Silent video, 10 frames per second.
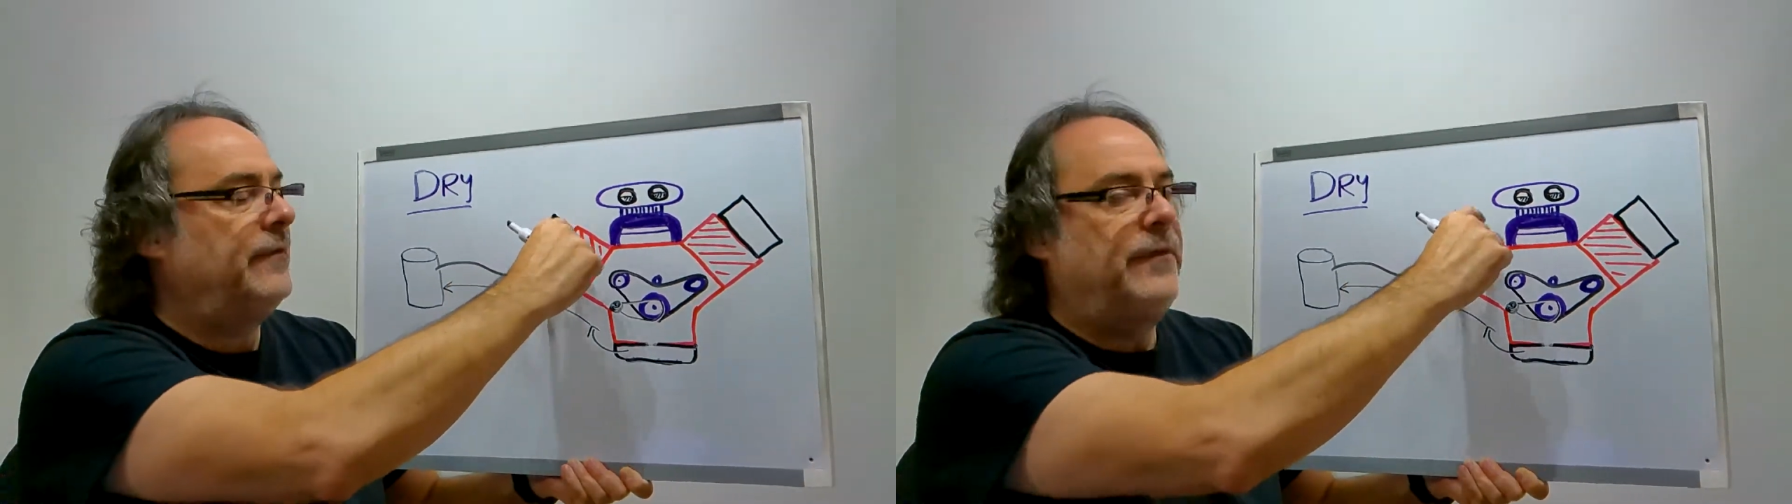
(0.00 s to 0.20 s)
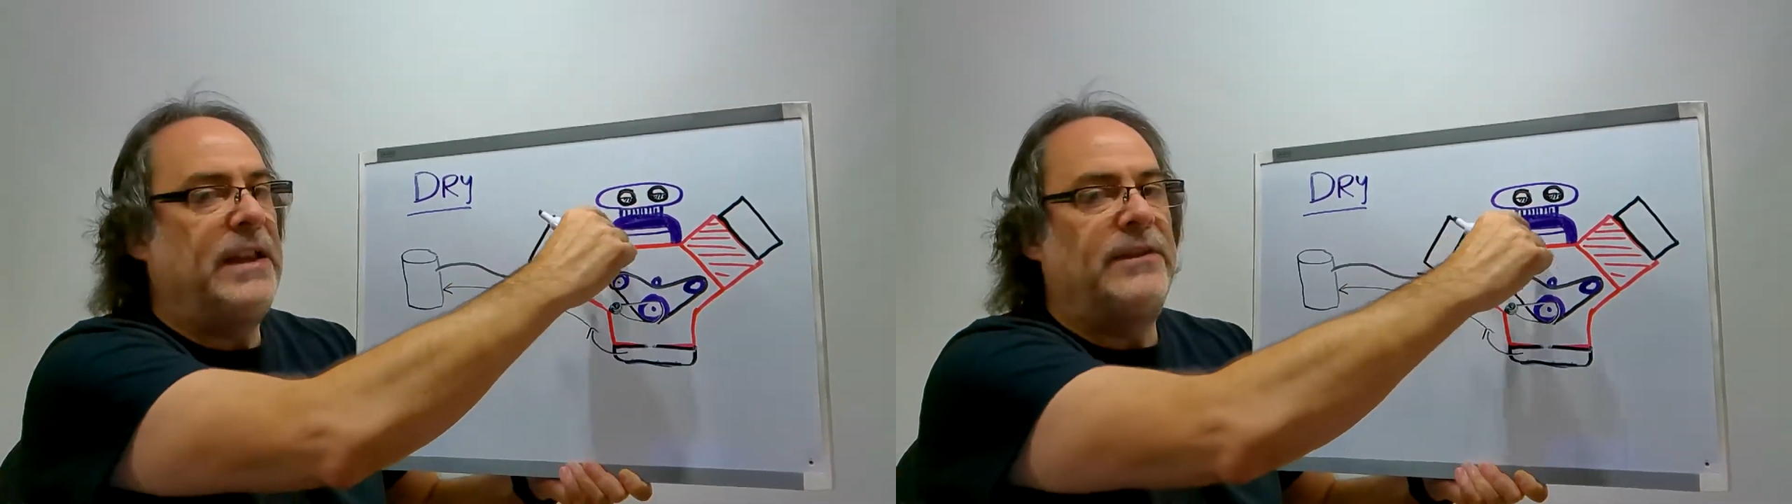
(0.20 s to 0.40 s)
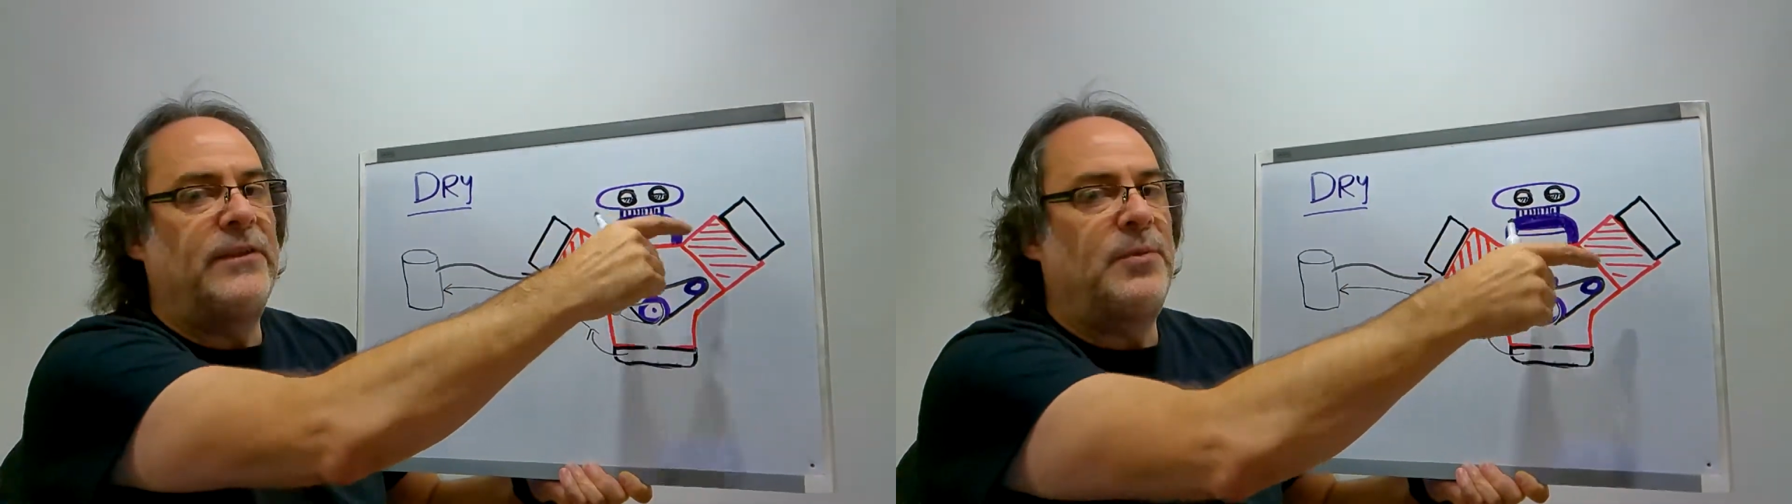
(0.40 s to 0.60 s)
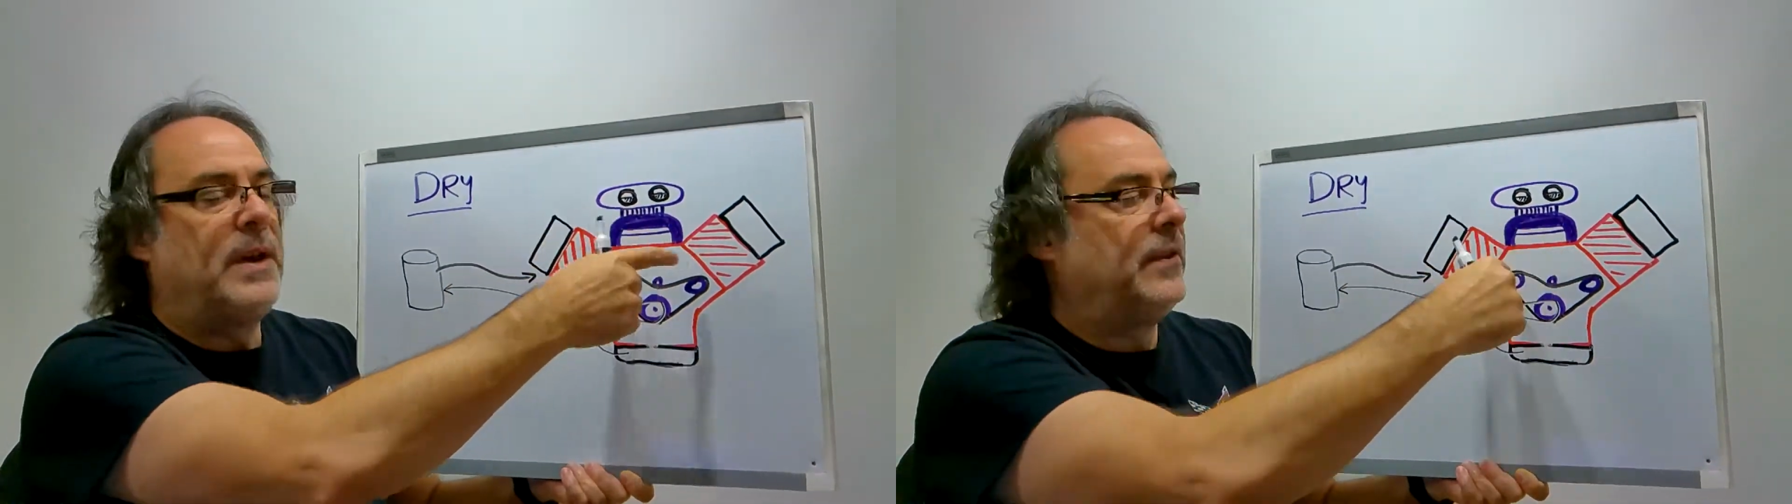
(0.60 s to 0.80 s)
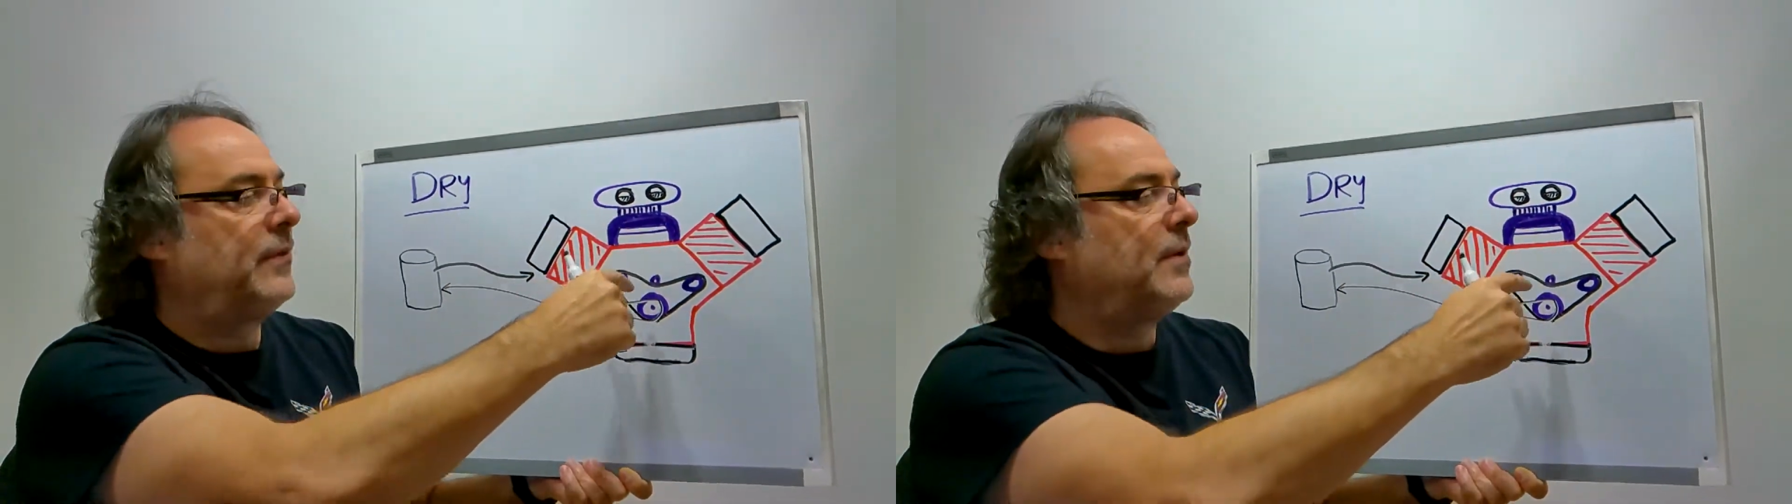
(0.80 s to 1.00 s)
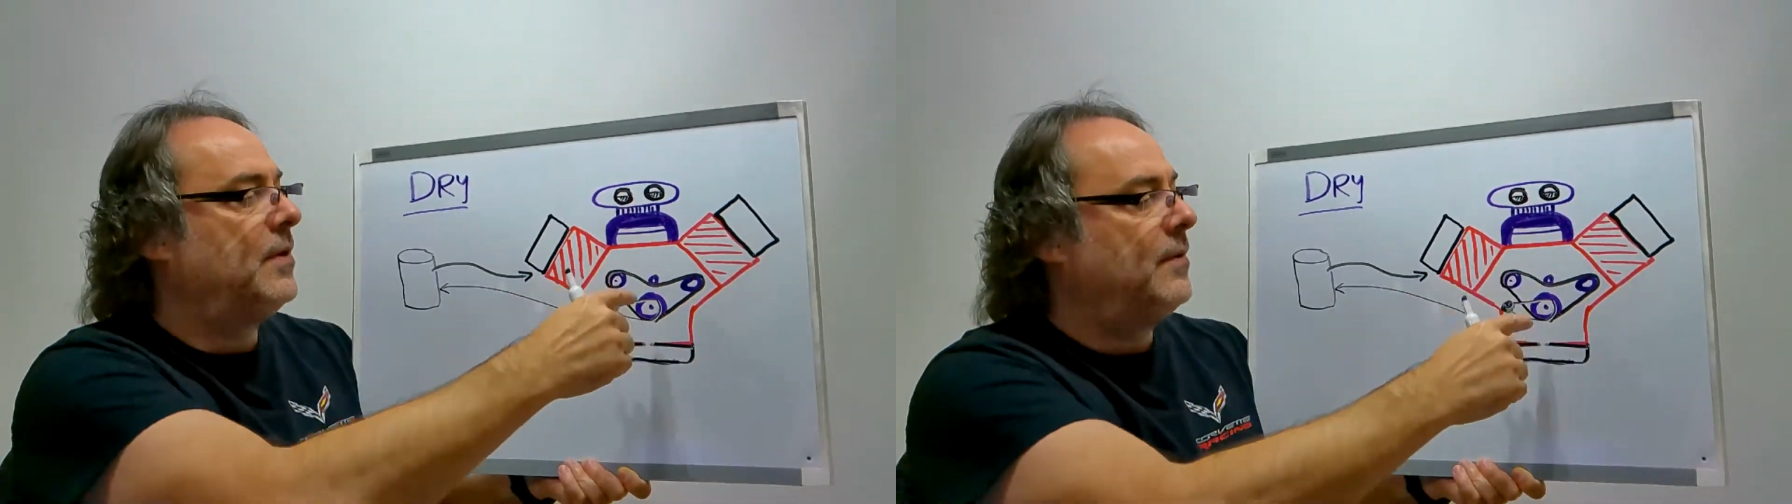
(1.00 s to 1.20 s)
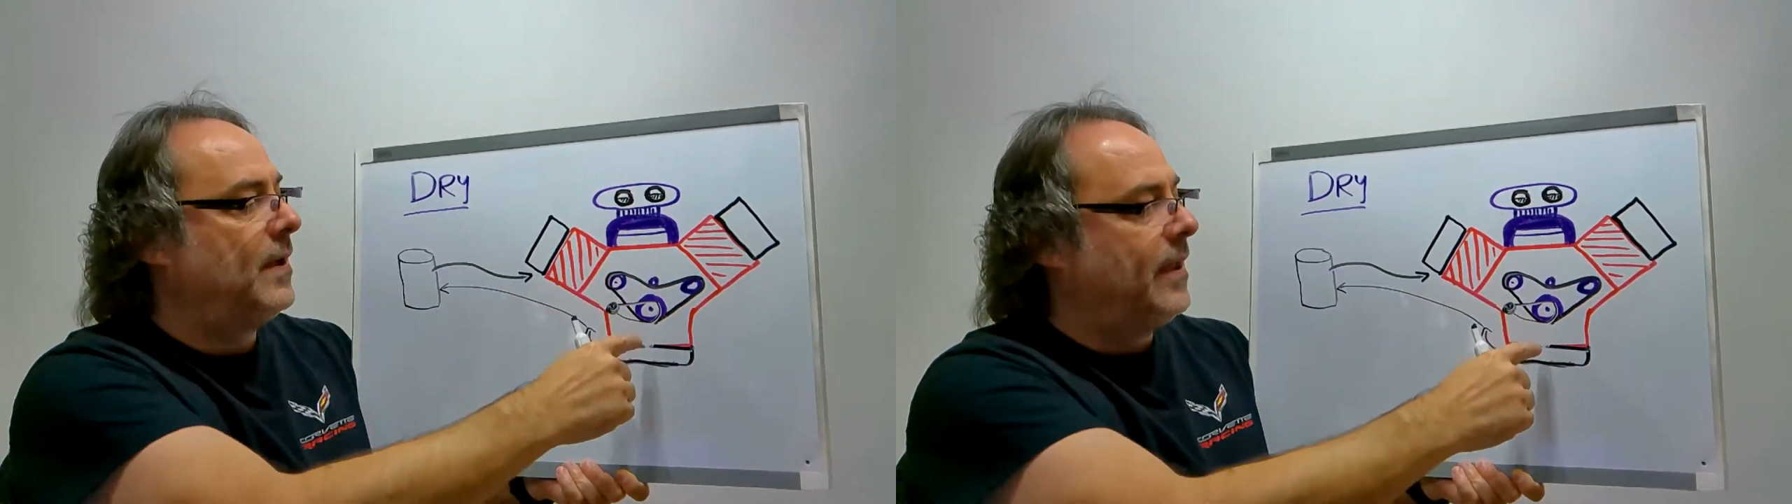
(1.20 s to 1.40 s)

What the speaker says: feeds its way through